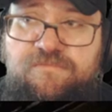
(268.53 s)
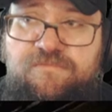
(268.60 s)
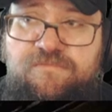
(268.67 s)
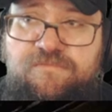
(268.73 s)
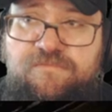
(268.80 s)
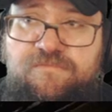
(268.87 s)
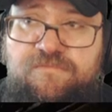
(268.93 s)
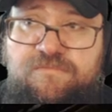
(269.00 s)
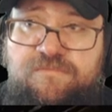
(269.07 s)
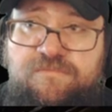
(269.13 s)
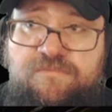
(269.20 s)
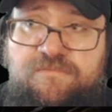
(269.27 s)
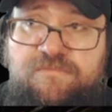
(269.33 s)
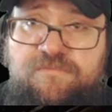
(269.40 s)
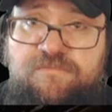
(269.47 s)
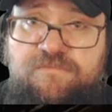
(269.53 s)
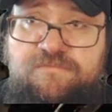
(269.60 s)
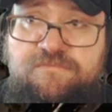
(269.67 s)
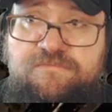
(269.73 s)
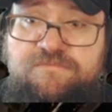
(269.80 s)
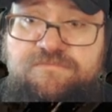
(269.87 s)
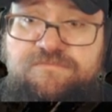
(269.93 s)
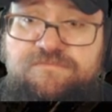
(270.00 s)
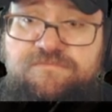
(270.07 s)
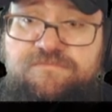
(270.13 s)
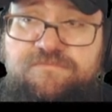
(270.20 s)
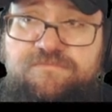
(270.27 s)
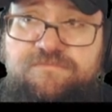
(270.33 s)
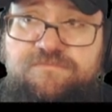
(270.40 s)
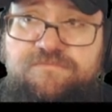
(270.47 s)

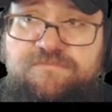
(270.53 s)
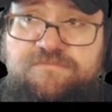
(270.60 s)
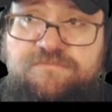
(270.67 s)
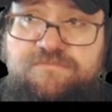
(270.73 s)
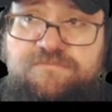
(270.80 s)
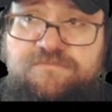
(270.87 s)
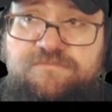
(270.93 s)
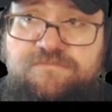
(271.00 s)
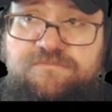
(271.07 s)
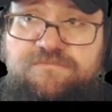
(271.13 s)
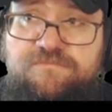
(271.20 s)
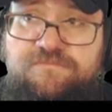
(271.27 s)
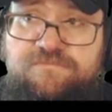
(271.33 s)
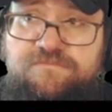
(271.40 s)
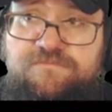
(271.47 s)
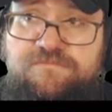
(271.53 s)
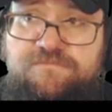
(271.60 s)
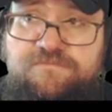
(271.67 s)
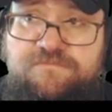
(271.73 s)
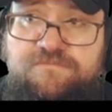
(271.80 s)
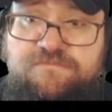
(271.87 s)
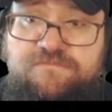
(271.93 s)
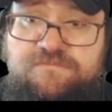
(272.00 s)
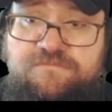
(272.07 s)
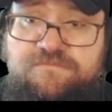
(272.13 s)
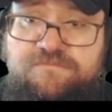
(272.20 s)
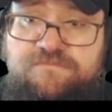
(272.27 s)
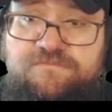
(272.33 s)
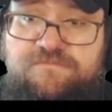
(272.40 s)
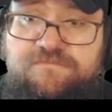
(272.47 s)

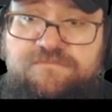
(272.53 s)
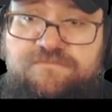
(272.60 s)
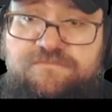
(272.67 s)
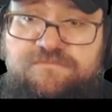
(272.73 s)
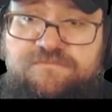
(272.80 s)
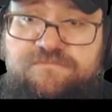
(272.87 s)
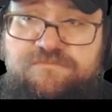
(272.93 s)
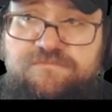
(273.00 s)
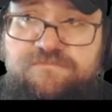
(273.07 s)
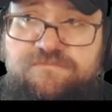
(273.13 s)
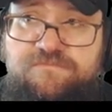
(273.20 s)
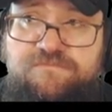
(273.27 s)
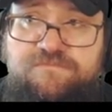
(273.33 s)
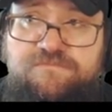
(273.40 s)
[no speech]